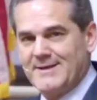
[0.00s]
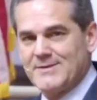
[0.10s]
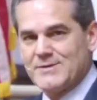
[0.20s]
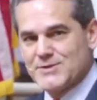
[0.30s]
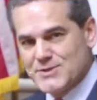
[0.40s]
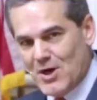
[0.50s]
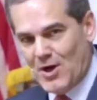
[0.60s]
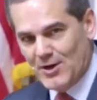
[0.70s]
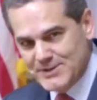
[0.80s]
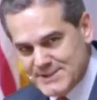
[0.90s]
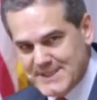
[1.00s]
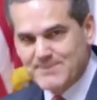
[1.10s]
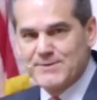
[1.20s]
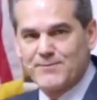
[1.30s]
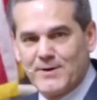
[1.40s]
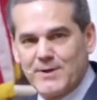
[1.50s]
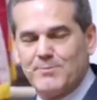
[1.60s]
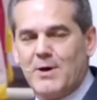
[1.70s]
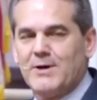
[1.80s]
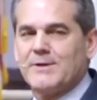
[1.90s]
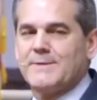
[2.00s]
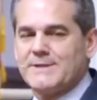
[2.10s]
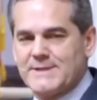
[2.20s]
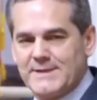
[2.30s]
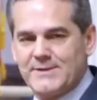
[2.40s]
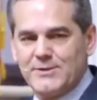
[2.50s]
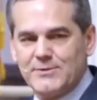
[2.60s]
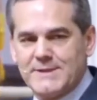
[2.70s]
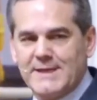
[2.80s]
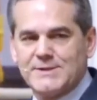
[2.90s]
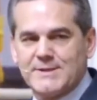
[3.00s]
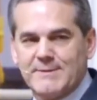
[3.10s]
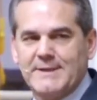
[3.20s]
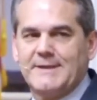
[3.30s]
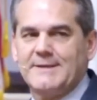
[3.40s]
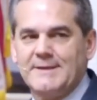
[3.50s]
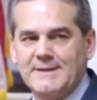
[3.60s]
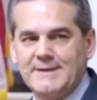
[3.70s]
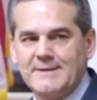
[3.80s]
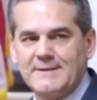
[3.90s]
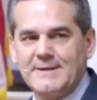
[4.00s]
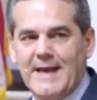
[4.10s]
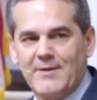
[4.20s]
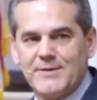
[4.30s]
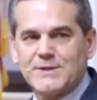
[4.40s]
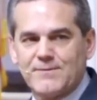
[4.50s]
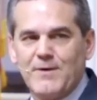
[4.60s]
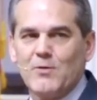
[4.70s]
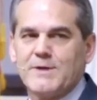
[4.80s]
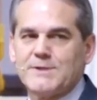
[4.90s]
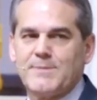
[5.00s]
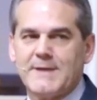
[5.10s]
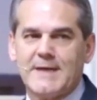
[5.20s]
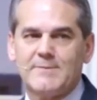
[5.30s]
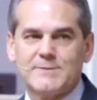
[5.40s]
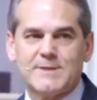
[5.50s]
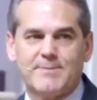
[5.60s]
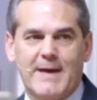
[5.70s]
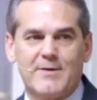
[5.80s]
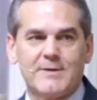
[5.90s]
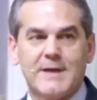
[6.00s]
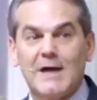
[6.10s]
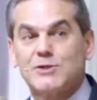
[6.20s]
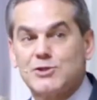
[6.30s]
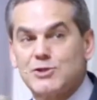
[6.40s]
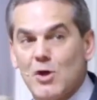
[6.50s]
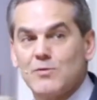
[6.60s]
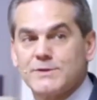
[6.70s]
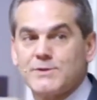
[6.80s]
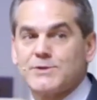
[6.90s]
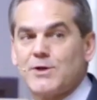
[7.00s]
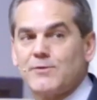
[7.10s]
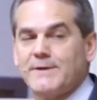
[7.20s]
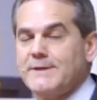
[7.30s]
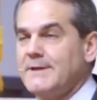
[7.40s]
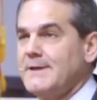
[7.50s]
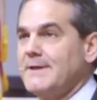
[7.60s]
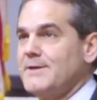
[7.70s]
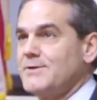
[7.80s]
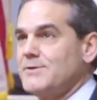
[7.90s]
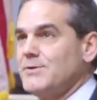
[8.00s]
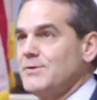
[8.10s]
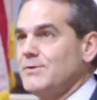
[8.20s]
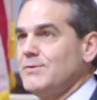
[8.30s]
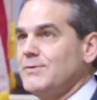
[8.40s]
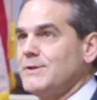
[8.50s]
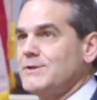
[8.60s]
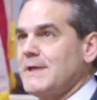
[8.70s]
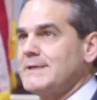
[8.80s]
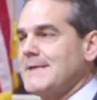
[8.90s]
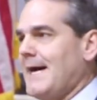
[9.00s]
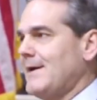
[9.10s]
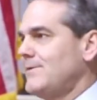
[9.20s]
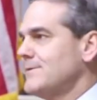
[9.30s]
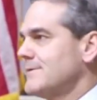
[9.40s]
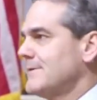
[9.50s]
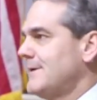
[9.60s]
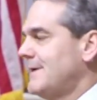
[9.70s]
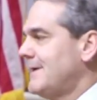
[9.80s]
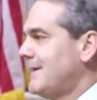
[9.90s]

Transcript: And Saul steps in front of Barnabas in the New Testament. And now this focus becomes about God's chosen servant to the Gentiles.